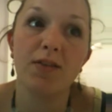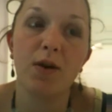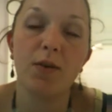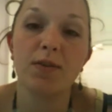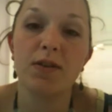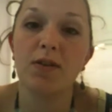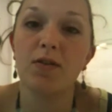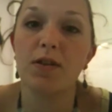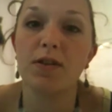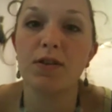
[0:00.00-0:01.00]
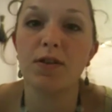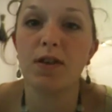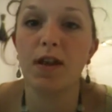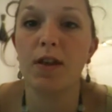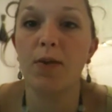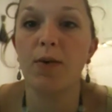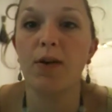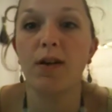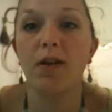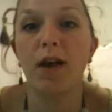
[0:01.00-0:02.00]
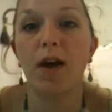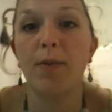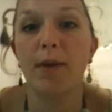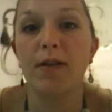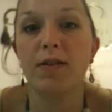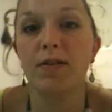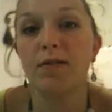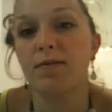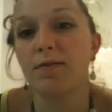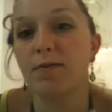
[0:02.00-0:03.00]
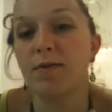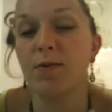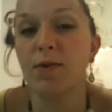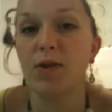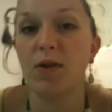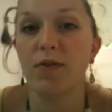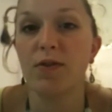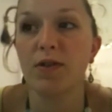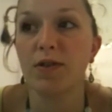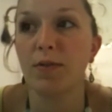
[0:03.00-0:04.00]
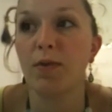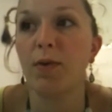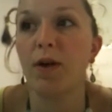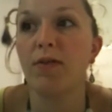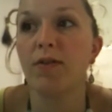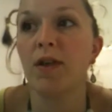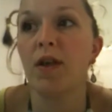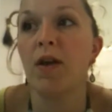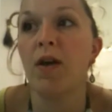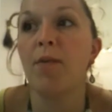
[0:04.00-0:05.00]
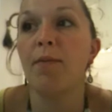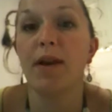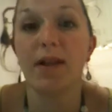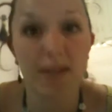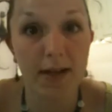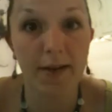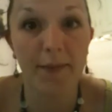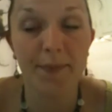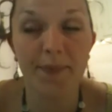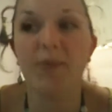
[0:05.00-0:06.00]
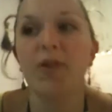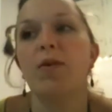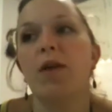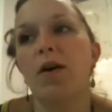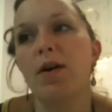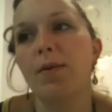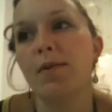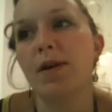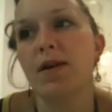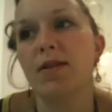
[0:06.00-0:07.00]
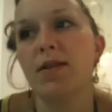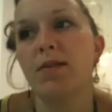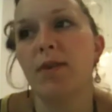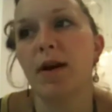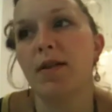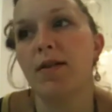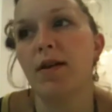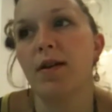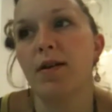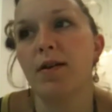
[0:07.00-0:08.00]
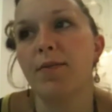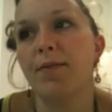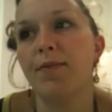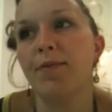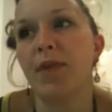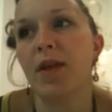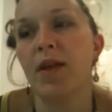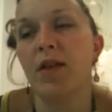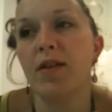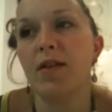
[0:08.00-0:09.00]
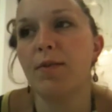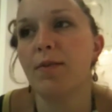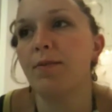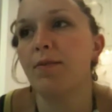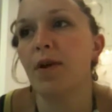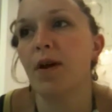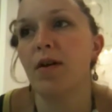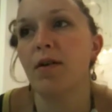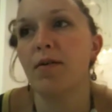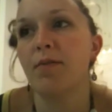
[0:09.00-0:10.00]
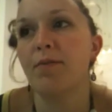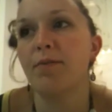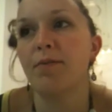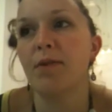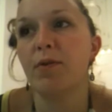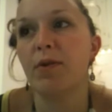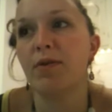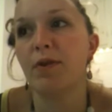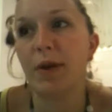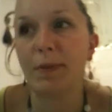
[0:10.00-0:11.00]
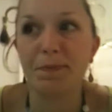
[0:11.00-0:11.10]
I was a little concerned that he wouldn't allow me to switch over to the midwives, but he did. So now I'm being seen by the midwifery,